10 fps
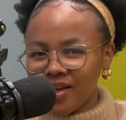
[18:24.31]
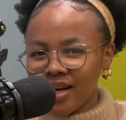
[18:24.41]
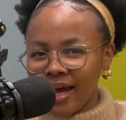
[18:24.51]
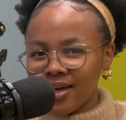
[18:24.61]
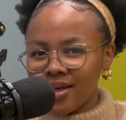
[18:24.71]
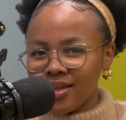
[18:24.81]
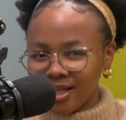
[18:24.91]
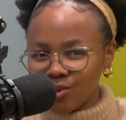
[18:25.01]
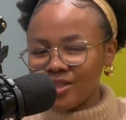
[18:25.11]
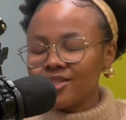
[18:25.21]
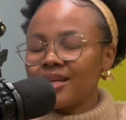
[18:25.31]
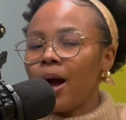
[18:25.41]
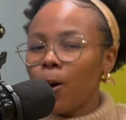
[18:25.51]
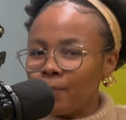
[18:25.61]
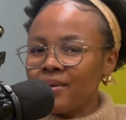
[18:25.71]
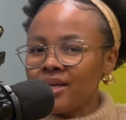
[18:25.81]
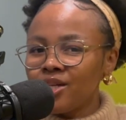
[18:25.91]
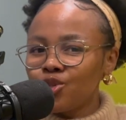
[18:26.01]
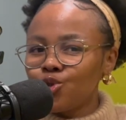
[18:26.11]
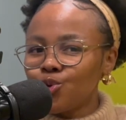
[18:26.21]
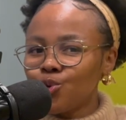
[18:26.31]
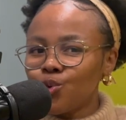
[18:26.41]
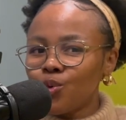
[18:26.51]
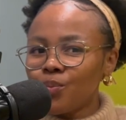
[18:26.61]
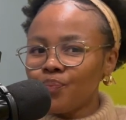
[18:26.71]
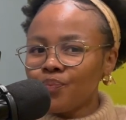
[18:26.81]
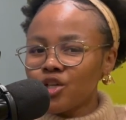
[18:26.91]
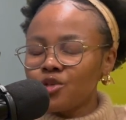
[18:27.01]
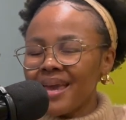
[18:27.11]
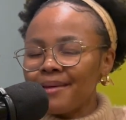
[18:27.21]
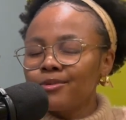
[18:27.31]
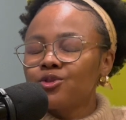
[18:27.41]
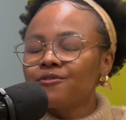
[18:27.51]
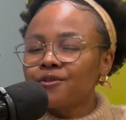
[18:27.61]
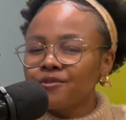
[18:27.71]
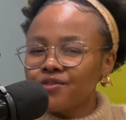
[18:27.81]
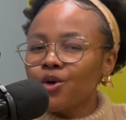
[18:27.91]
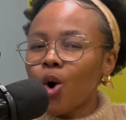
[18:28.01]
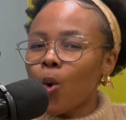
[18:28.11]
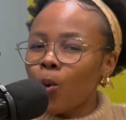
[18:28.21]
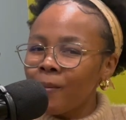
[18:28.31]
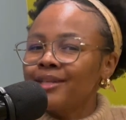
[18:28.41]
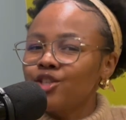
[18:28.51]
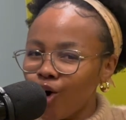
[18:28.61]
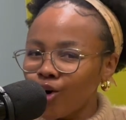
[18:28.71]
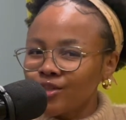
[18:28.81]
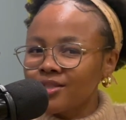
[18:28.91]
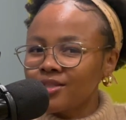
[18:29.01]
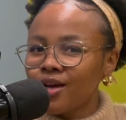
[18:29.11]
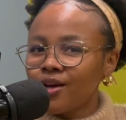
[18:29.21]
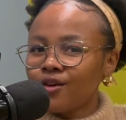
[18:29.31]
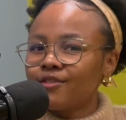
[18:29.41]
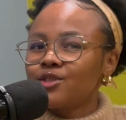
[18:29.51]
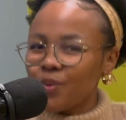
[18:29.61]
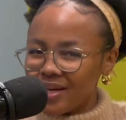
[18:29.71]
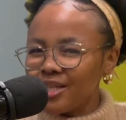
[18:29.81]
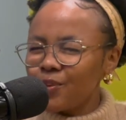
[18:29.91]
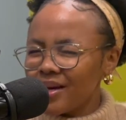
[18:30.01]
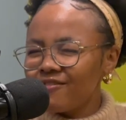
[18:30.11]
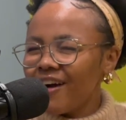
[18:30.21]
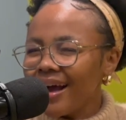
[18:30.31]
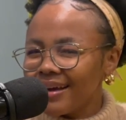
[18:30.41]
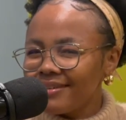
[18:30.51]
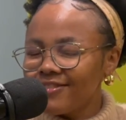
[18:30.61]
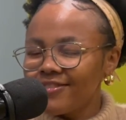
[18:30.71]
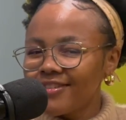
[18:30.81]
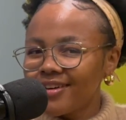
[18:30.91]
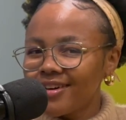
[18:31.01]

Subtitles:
Like, that's what's going to help me to be able to fulfill all my tasks for 2025.